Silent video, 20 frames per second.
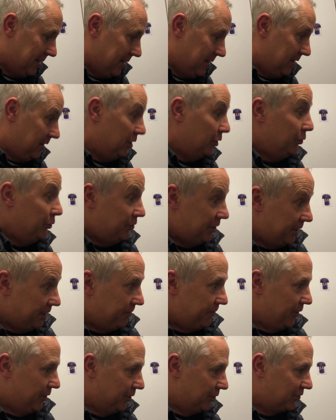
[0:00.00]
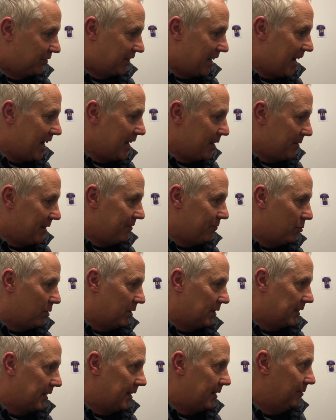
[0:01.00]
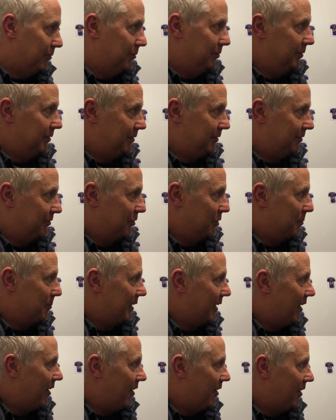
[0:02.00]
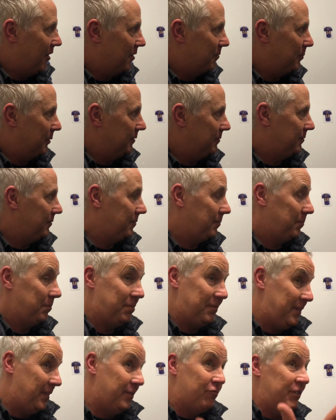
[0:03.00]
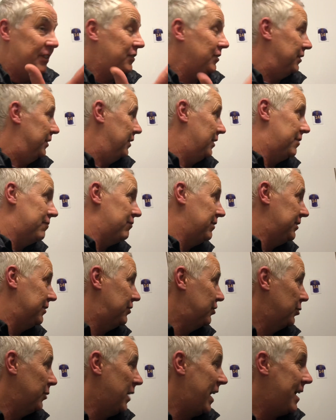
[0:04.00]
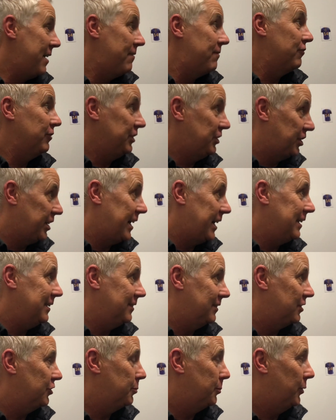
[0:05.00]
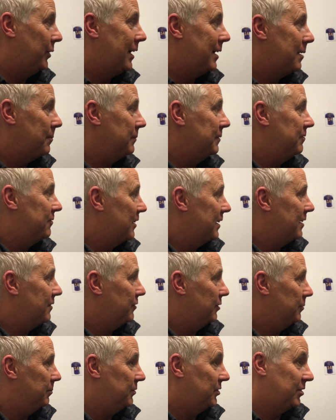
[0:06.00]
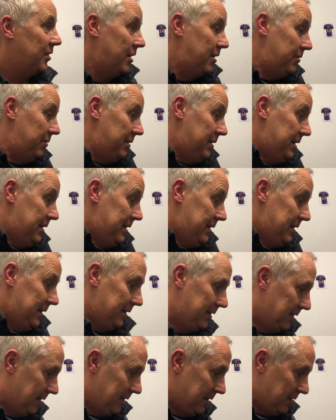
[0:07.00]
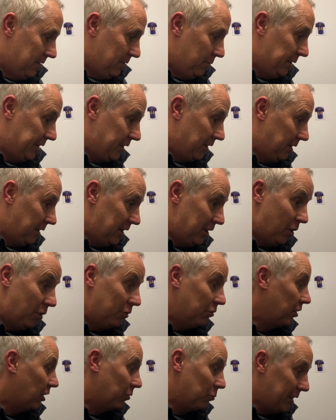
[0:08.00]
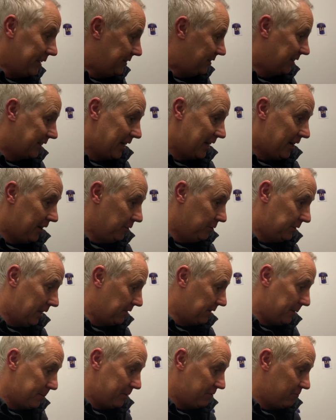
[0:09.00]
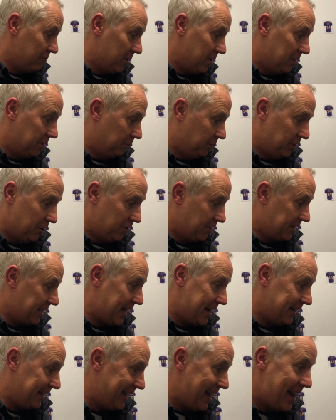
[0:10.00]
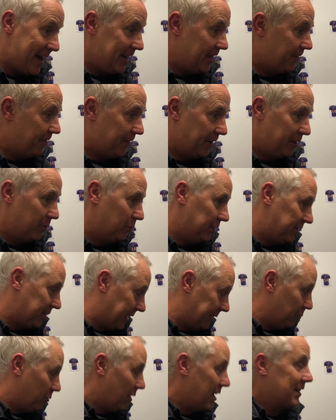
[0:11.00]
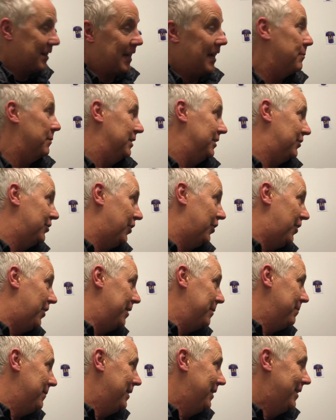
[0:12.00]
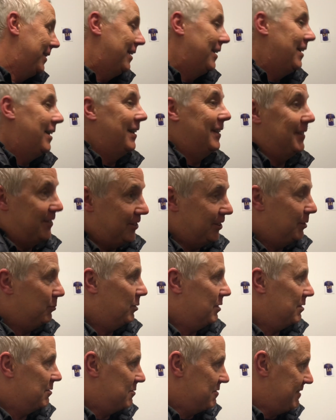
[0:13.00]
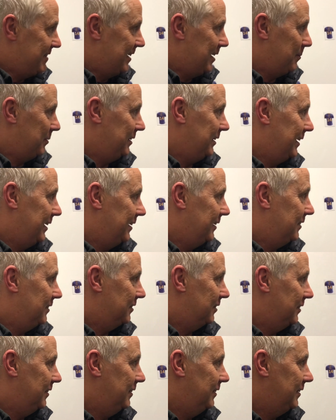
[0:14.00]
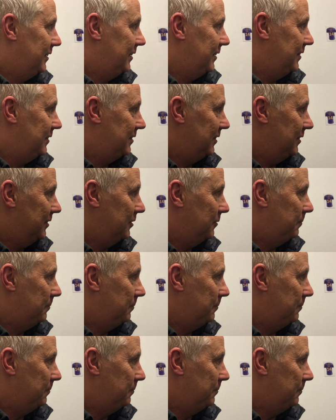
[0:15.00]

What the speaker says: losing the first game, and everyone going, "Oh, this is going to be hard," but they've risen to every challenge that's put up in front of them. So we got a long way to go. Don't get me wrong. We're not counting anything. We'll take one game at a time and see where we end up at the end of the season.